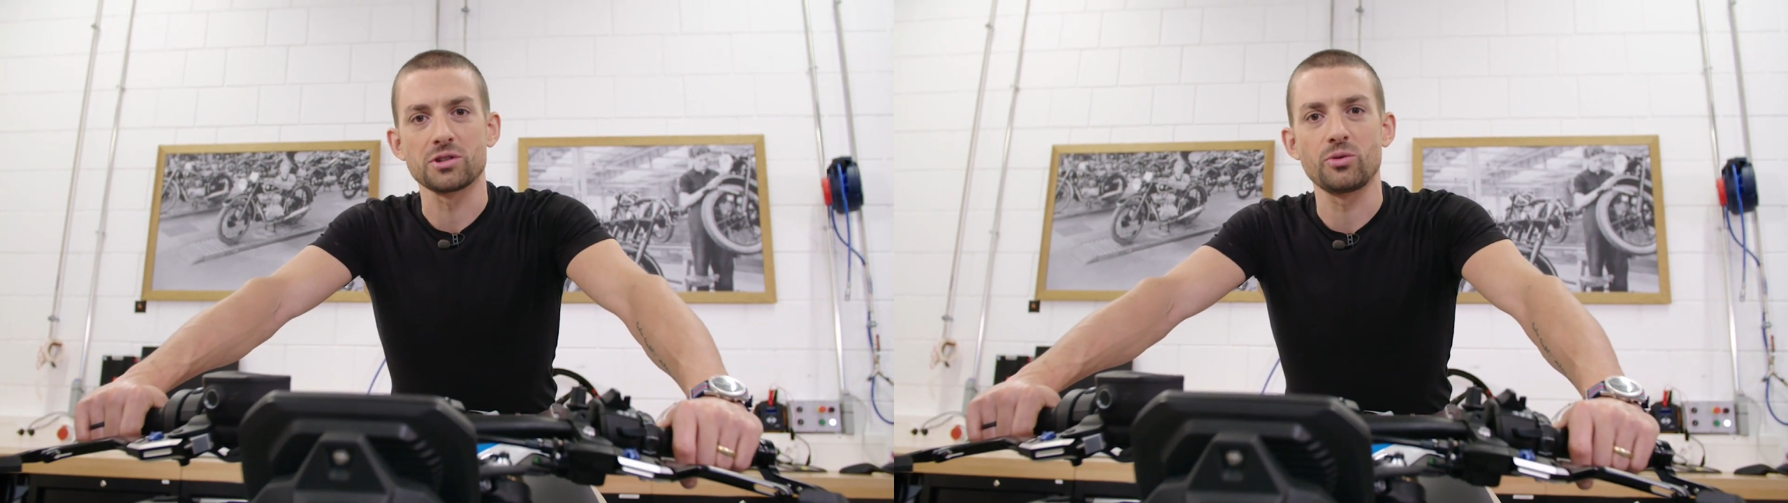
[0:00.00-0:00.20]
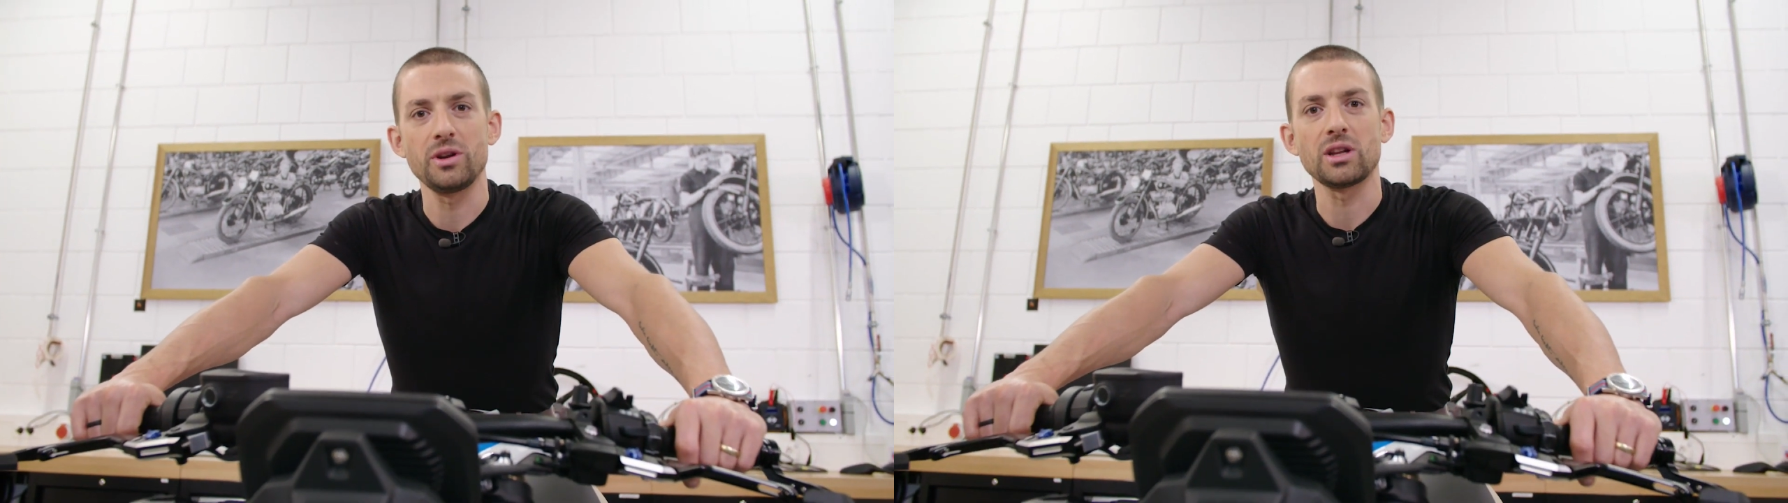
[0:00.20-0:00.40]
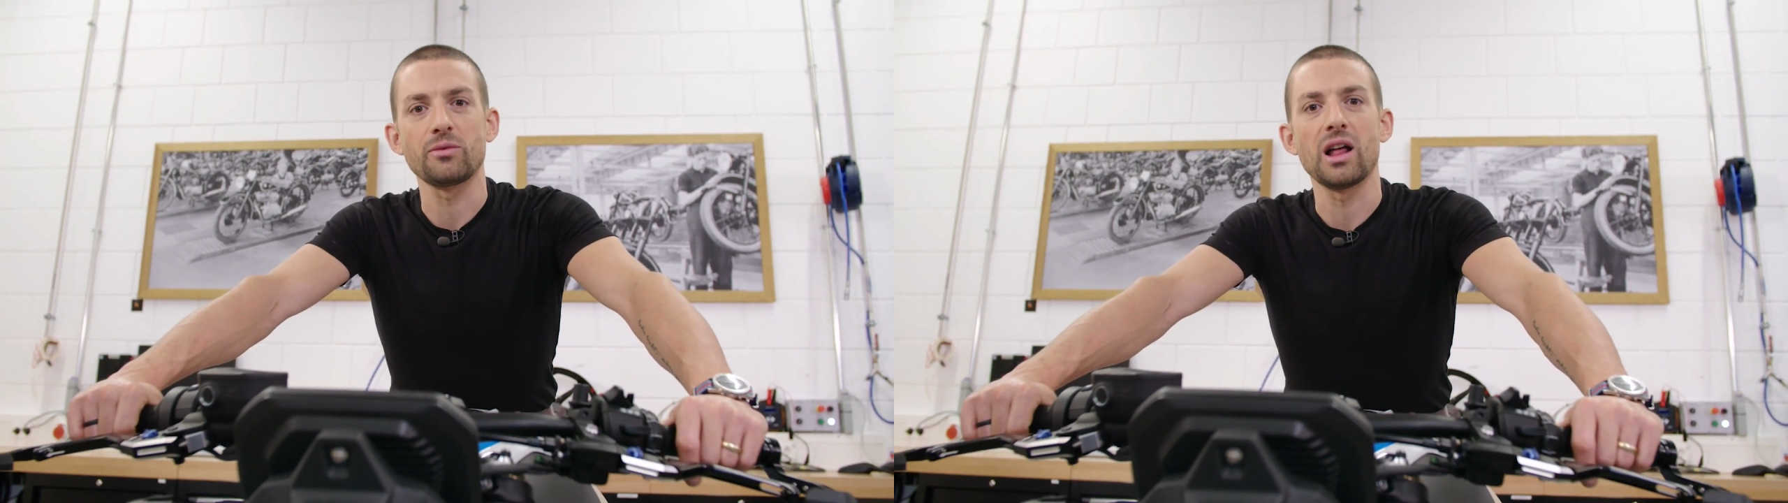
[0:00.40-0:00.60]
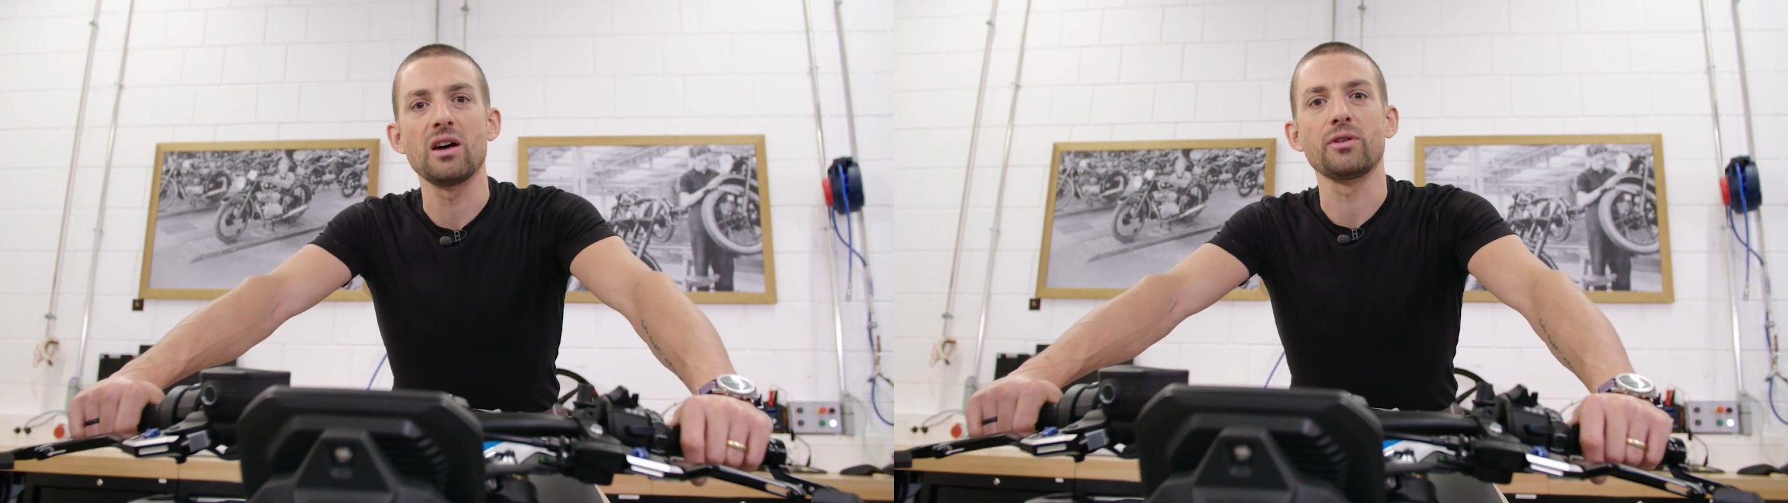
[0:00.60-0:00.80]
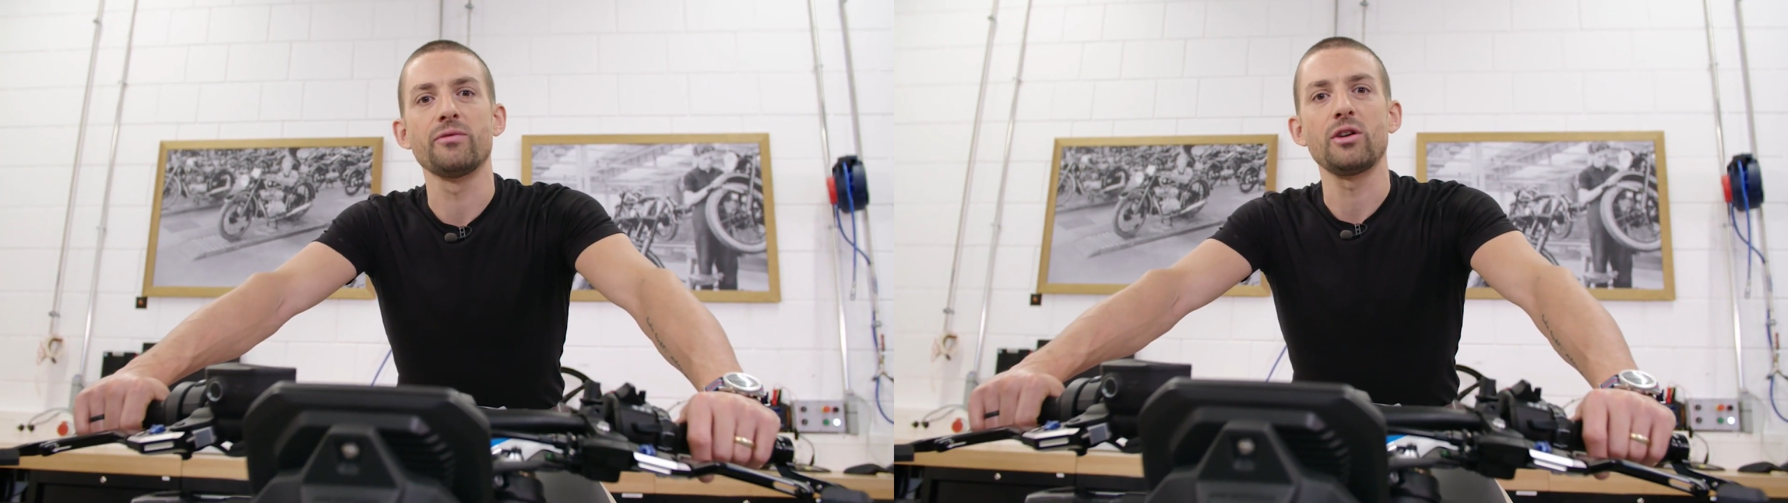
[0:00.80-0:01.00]
screen that will
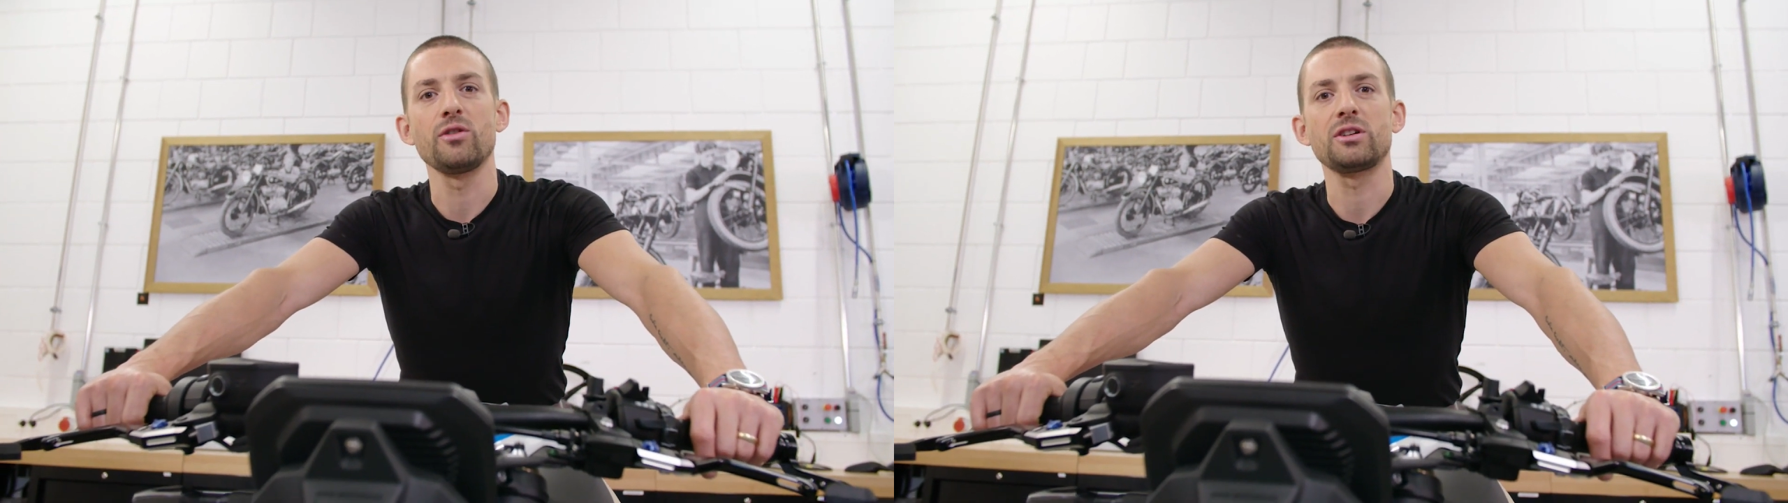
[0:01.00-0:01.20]
have a very